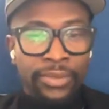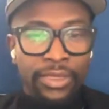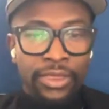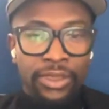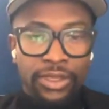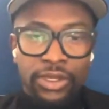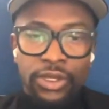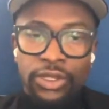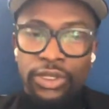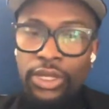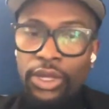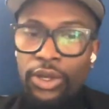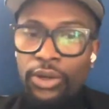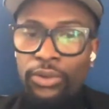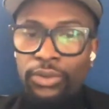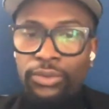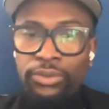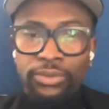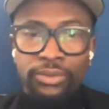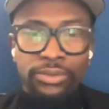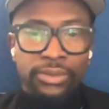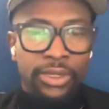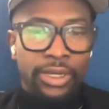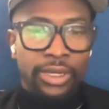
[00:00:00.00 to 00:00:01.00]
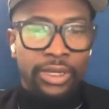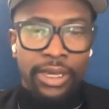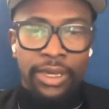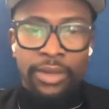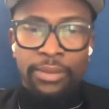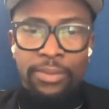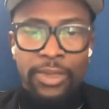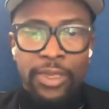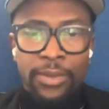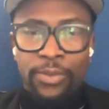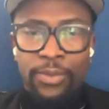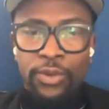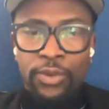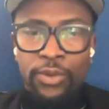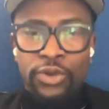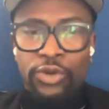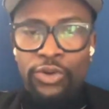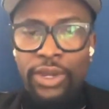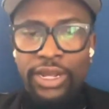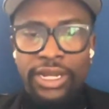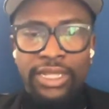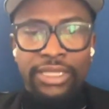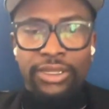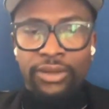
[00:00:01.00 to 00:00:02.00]
you know, people who
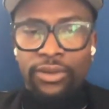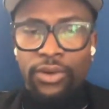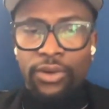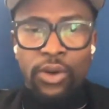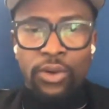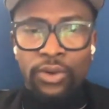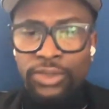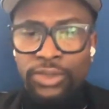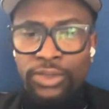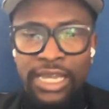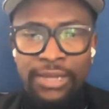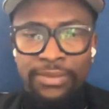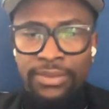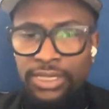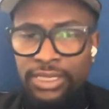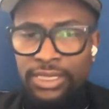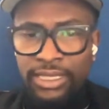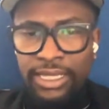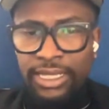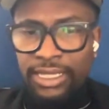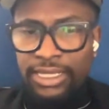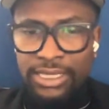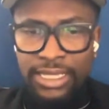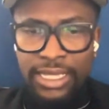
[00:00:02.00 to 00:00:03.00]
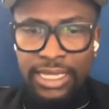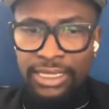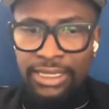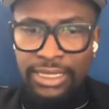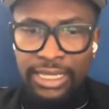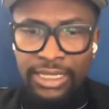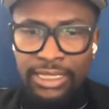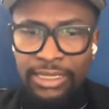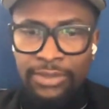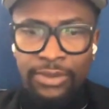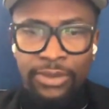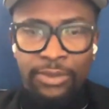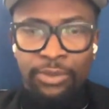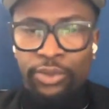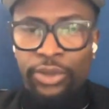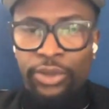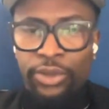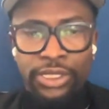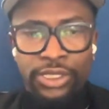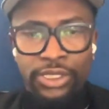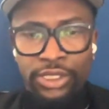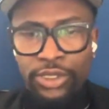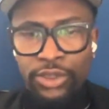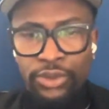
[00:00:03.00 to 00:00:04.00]
created their own types of things like that. They would
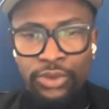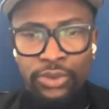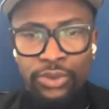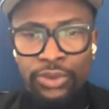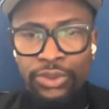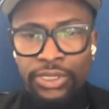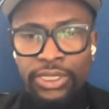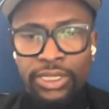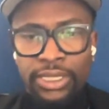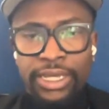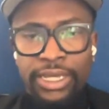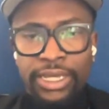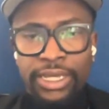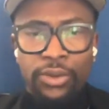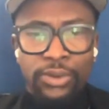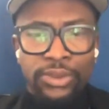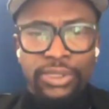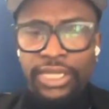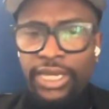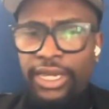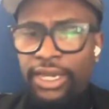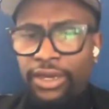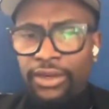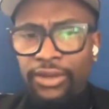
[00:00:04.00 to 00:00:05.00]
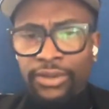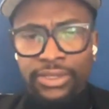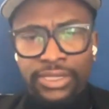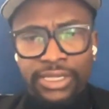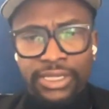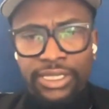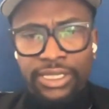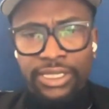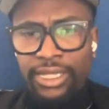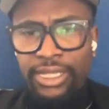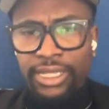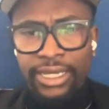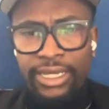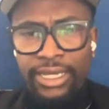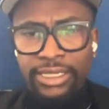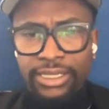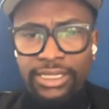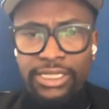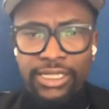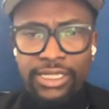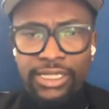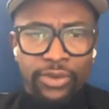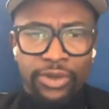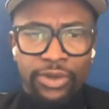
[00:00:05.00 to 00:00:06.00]
bring schools to like hotels and like
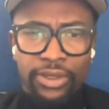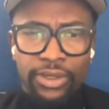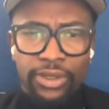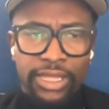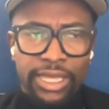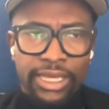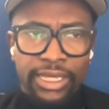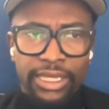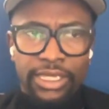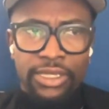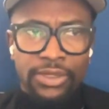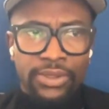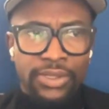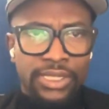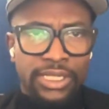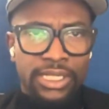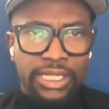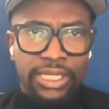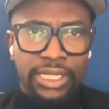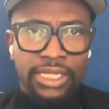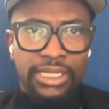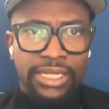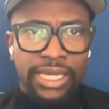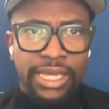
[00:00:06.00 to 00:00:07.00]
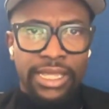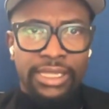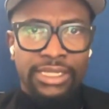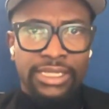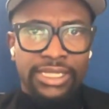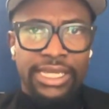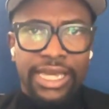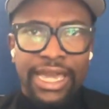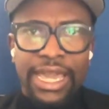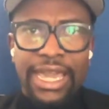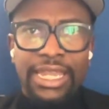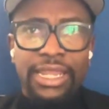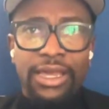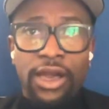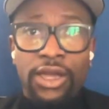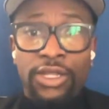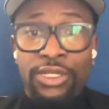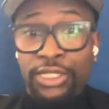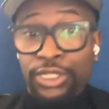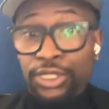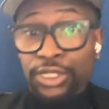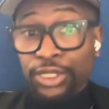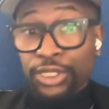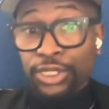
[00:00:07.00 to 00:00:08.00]
somewhere in like Houston or Dallas. I had an
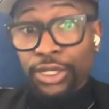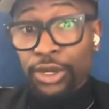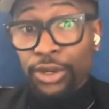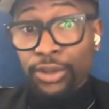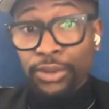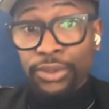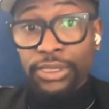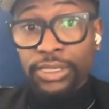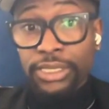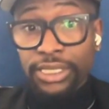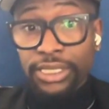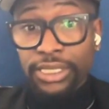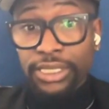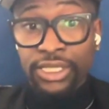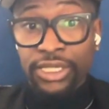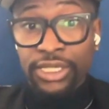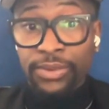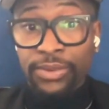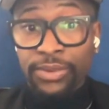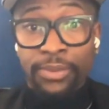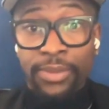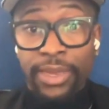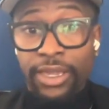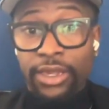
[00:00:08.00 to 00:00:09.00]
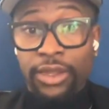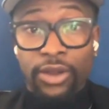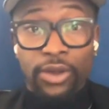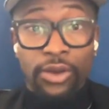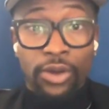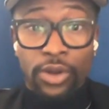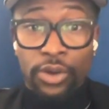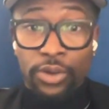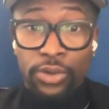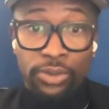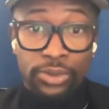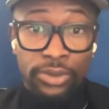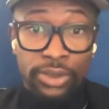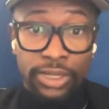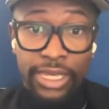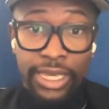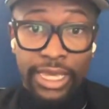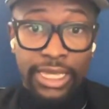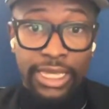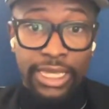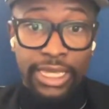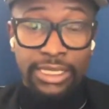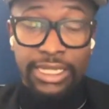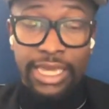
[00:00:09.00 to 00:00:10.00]
audition coach, and she would make her own
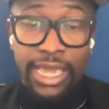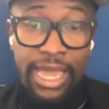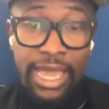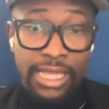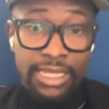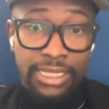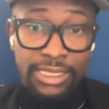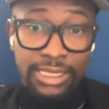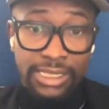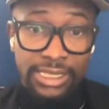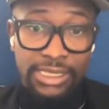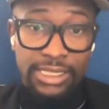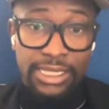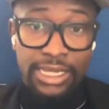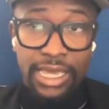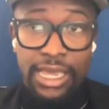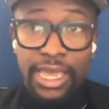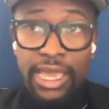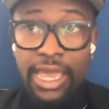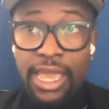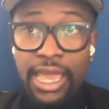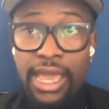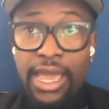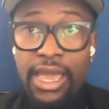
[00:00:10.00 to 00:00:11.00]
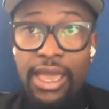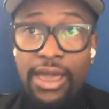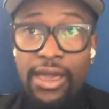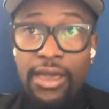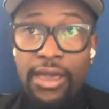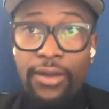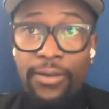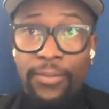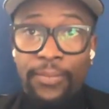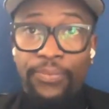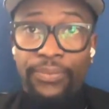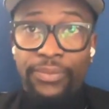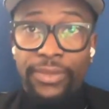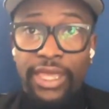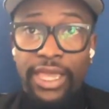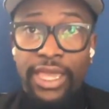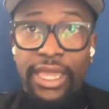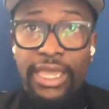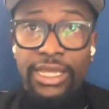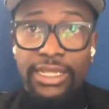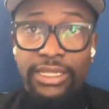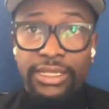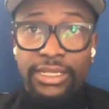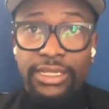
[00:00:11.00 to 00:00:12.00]
in Dallas, um,
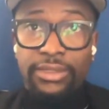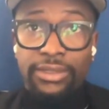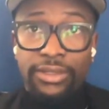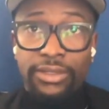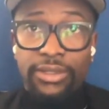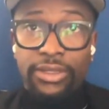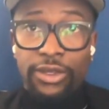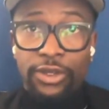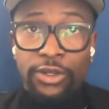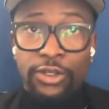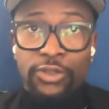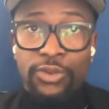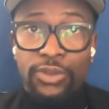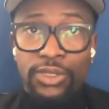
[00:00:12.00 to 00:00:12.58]
and hers was